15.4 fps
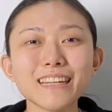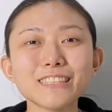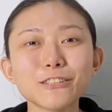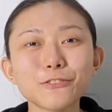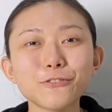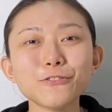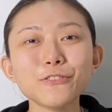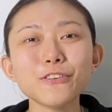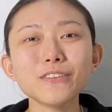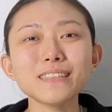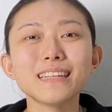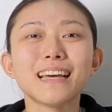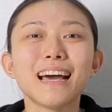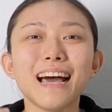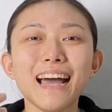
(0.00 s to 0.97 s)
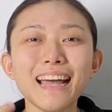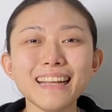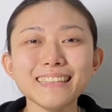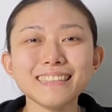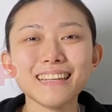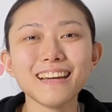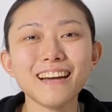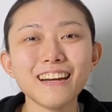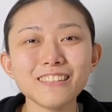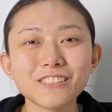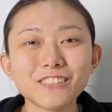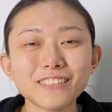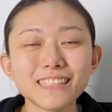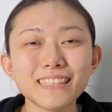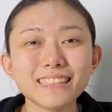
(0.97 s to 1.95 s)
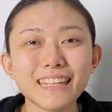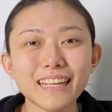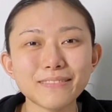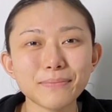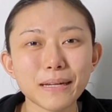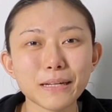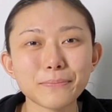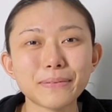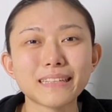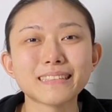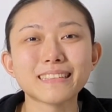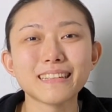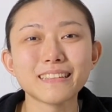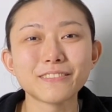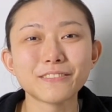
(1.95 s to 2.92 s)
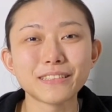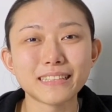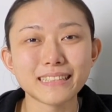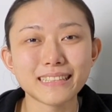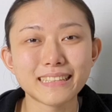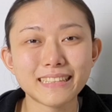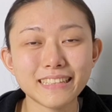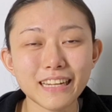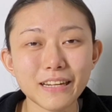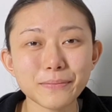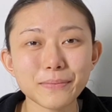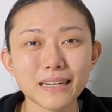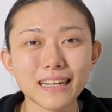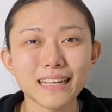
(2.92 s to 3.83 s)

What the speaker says: the phone has a 108 megapixel rear camera.